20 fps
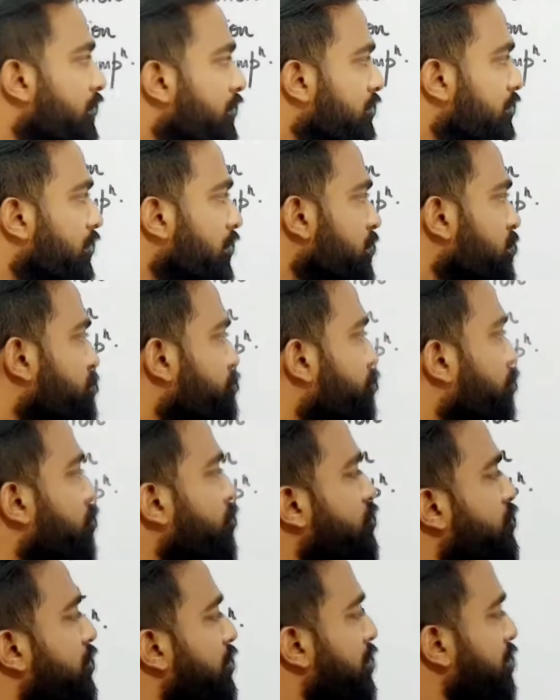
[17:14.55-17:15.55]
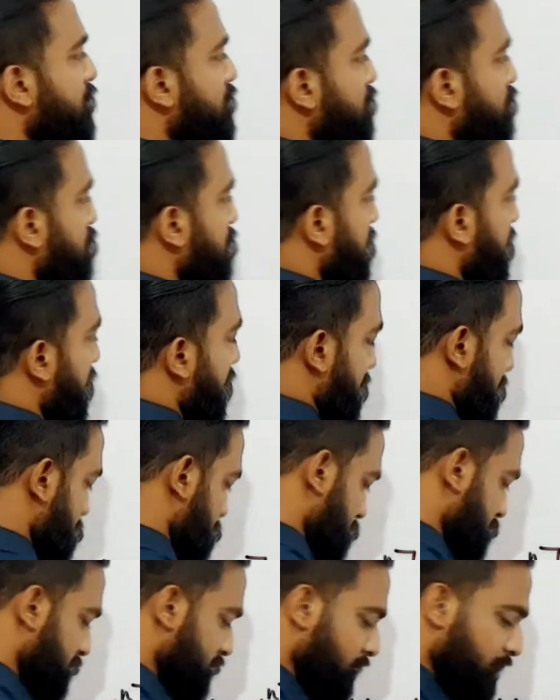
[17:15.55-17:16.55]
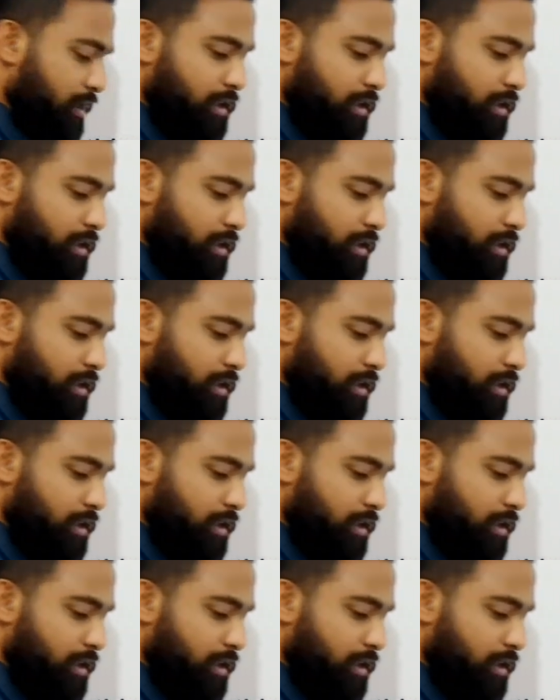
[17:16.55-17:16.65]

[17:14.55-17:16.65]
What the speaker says: this portion is known as